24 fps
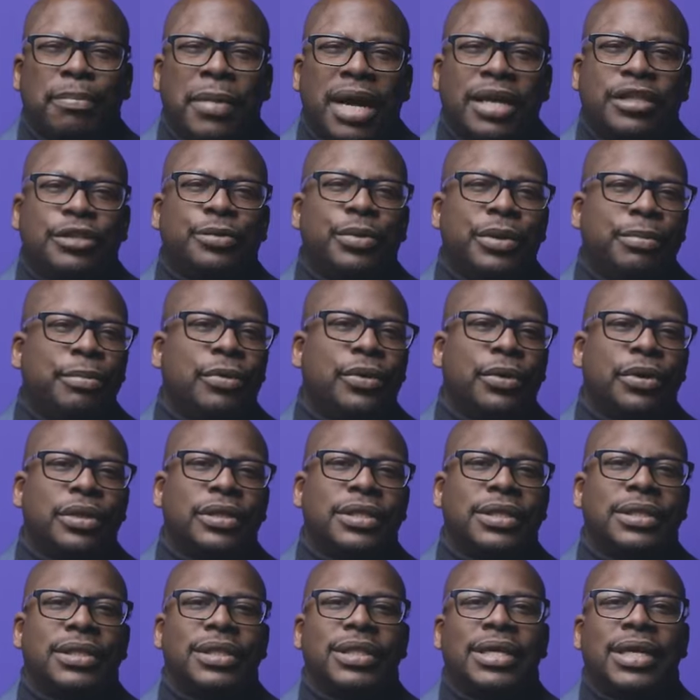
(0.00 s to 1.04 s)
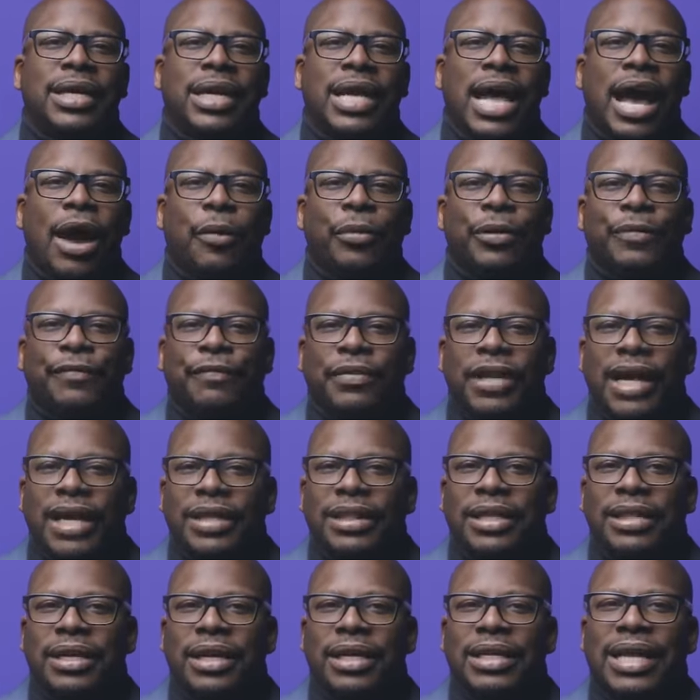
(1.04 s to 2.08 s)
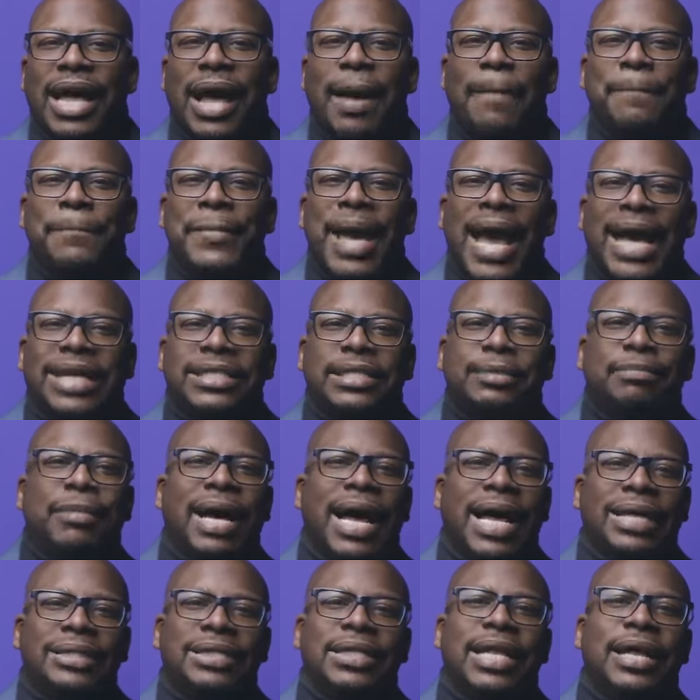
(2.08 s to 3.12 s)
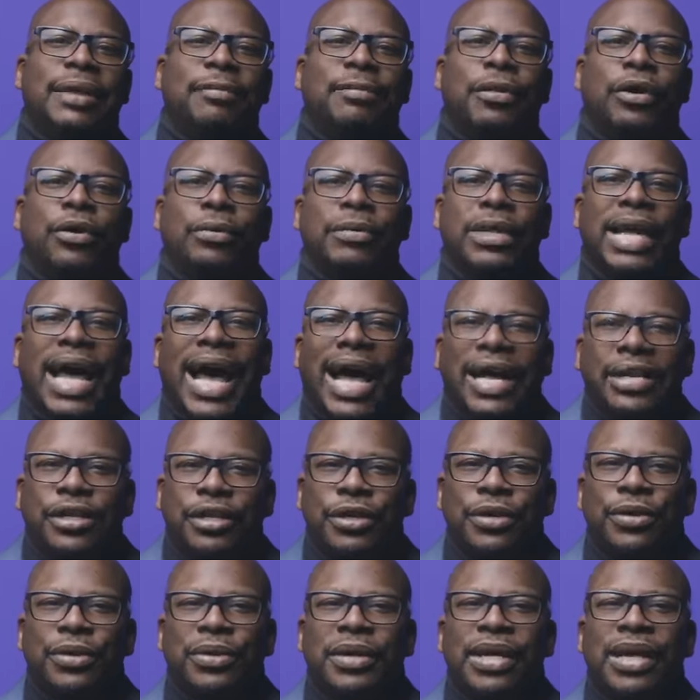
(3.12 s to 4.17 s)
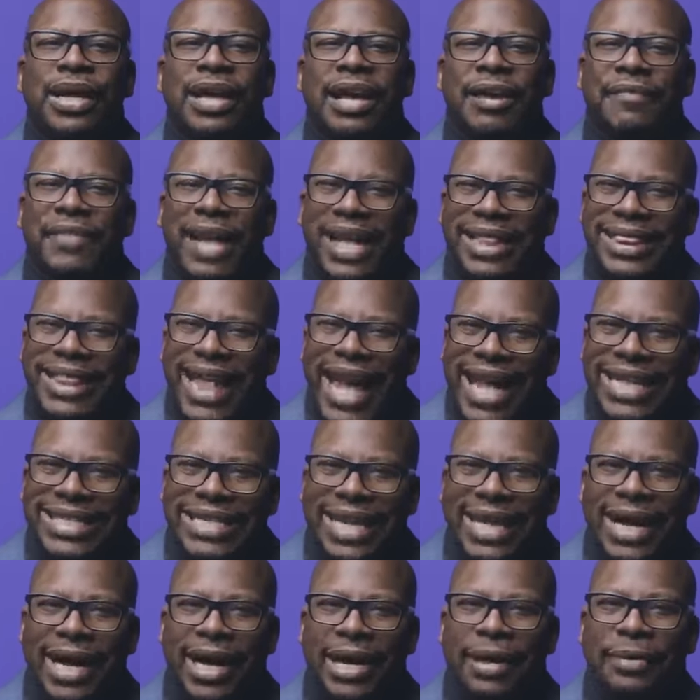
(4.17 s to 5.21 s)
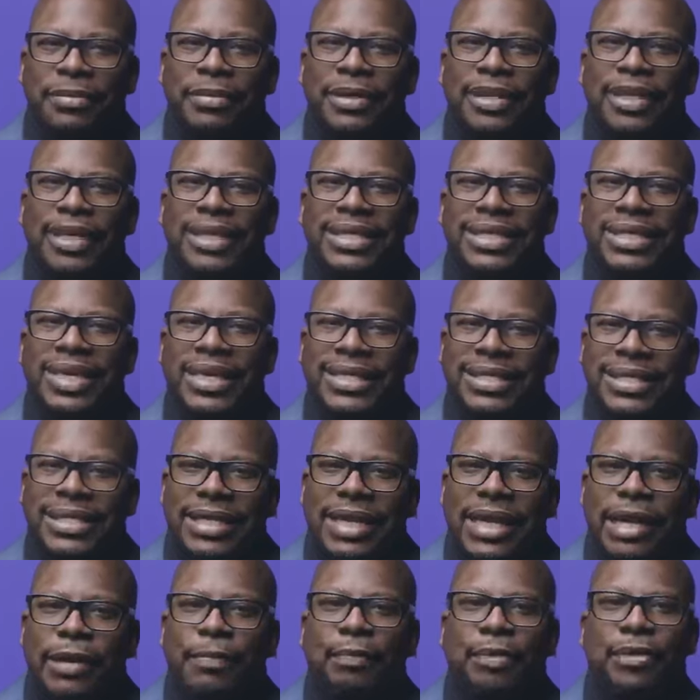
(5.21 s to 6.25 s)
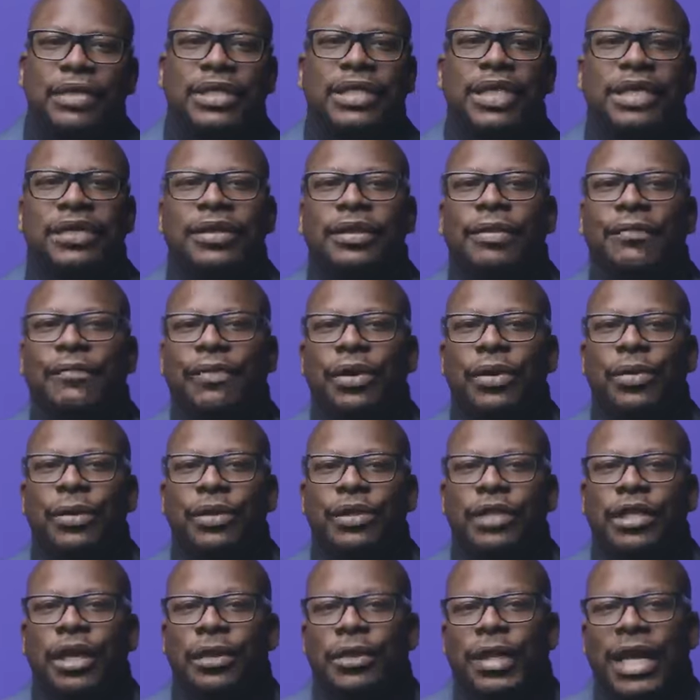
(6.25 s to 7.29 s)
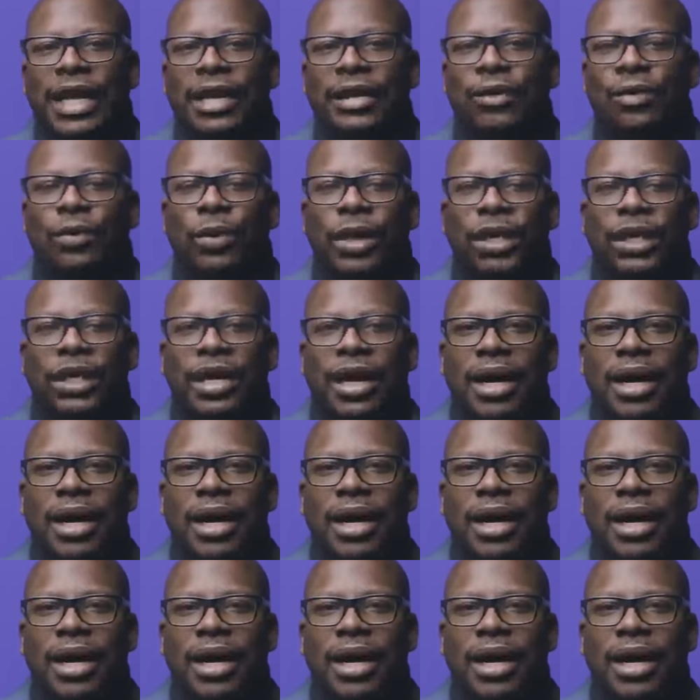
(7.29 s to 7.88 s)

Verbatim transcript: much remorse, I reflected on not maximizing that moment. I knew if at that time, just ten percent of the viewers donated one